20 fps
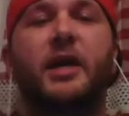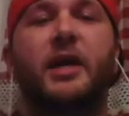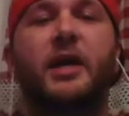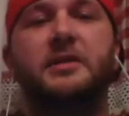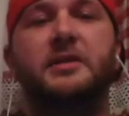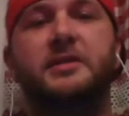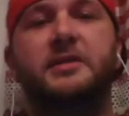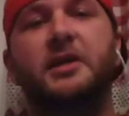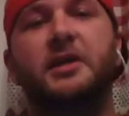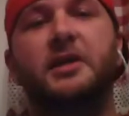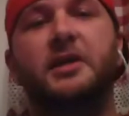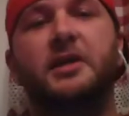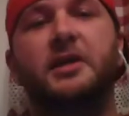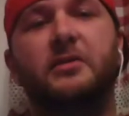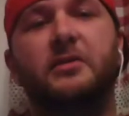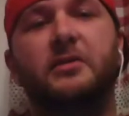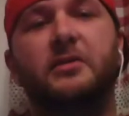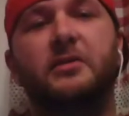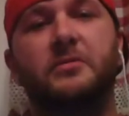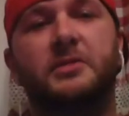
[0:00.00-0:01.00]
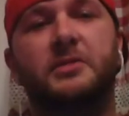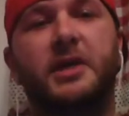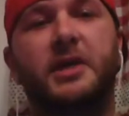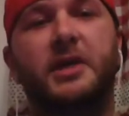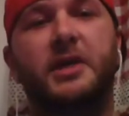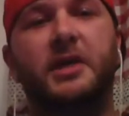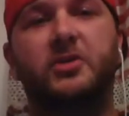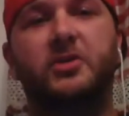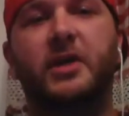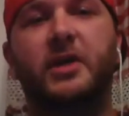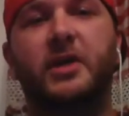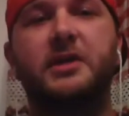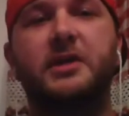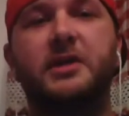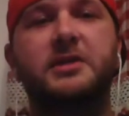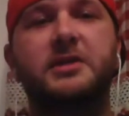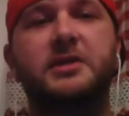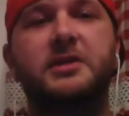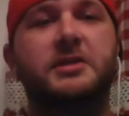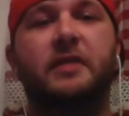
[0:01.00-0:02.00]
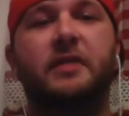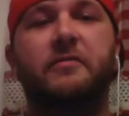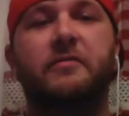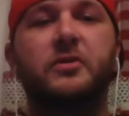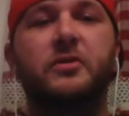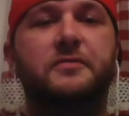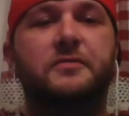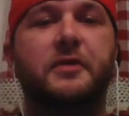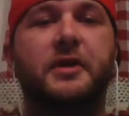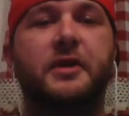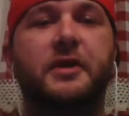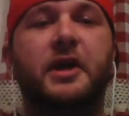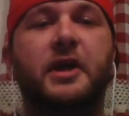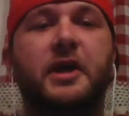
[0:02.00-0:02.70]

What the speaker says: You know, and it's a thing where